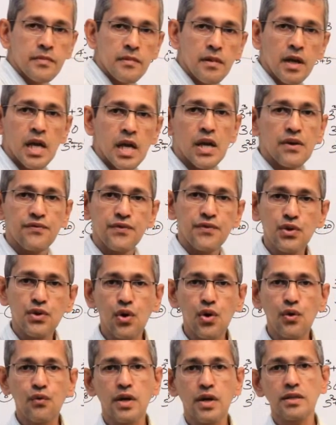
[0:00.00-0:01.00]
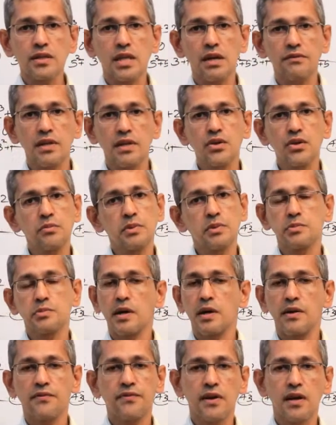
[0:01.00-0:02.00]
If you know what is 11 cube, it's
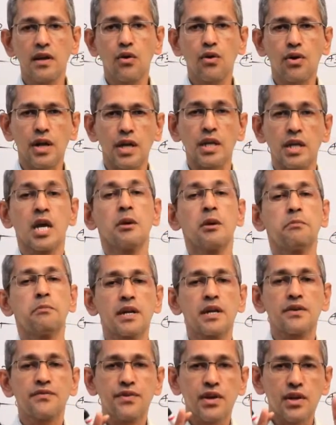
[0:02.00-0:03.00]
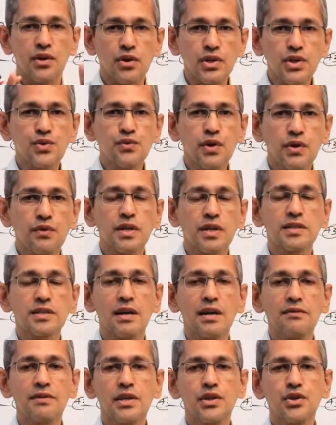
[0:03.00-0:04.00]
perfectly all right. But if you're not sure what is
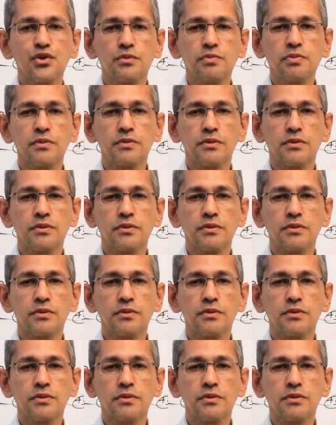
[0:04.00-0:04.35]
11 cube,